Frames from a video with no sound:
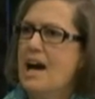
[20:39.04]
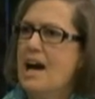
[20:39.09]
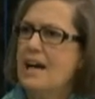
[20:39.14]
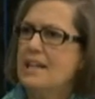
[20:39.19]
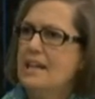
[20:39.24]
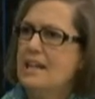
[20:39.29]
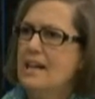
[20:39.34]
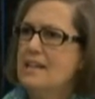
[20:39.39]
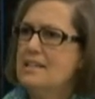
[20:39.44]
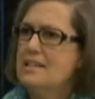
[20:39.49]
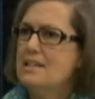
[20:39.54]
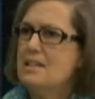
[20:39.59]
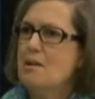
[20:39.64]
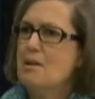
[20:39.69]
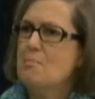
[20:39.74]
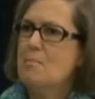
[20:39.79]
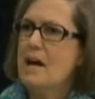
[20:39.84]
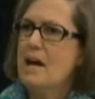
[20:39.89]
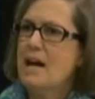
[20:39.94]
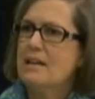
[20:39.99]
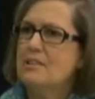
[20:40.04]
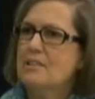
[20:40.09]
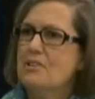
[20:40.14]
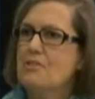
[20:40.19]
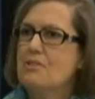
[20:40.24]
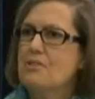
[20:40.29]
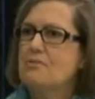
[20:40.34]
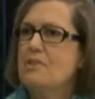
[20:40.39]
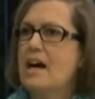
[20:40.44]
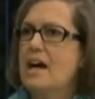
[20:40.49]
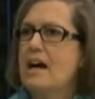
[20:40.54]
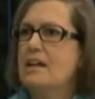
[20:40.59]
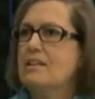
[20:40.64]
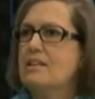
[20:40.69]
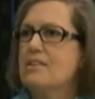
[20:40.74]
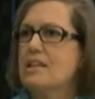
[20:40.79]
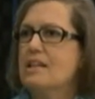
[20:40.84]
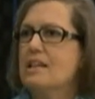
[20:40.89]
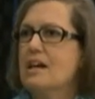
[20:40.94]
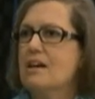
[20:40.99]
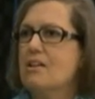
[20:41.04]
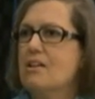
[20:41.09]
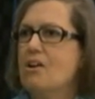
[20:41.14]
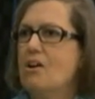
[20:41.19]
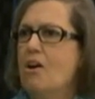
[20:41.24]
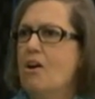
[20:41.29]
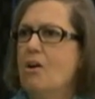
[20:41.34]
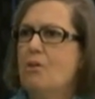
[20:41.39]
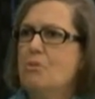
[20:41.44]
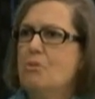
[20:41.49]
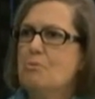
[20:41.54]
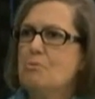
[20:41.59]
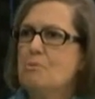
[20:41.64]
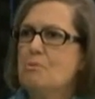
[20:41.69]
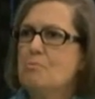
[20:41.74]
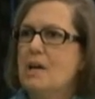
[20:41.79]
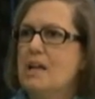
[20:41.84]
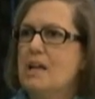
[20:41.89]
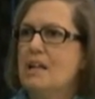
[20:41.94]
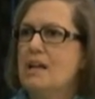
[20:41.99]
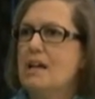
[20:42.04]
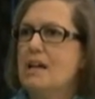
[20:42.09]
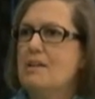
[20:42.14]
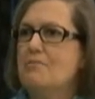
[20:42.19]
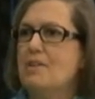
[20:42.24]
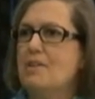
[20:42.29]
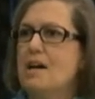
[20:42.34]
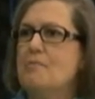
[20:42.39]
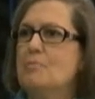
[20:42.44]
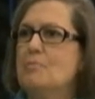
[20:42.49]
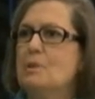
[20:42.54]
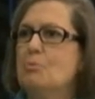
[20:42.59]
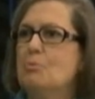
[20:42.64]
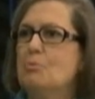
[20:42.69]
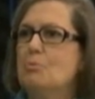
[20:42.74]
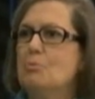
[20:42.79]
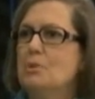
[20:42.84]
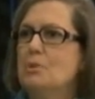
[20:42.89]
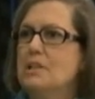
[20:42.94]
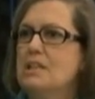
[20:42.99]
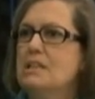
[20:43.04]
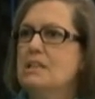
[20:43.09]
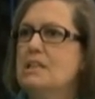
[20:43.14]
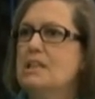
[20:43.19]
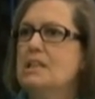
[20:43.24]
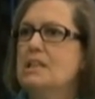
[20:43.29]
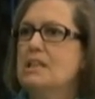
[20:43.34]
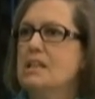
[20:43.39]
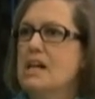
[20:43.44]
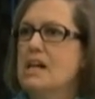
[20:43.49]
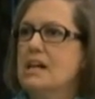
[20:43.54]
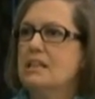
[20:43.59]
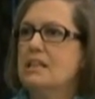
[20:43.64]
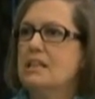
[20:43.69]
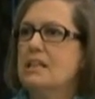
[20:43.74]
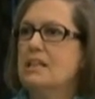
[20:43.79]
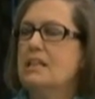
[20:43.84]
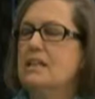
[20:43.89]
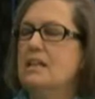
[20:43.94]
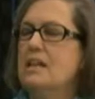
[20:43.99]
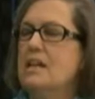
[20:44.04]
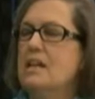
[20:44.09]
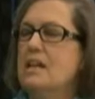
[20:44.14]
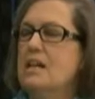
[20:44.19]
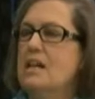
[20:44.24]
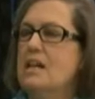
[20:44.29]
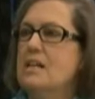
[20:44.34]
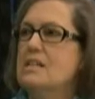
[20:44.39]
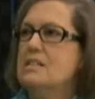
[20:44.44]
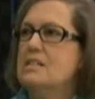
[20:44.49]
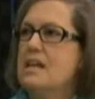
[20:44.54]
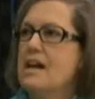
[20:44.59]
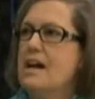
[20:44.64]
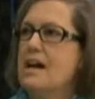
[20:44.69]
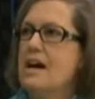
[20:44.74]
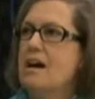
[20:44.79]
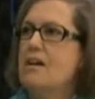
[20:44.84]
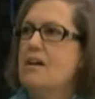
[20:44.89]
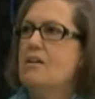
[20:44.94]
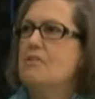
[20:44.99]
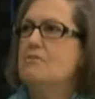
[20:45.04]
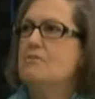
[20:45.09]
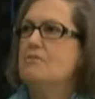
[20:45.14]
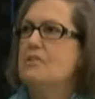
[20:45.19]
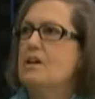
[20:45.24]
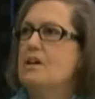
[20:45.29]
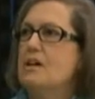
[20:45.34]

I kind of come back to the fact that I, all through my life, I've been really lucky to have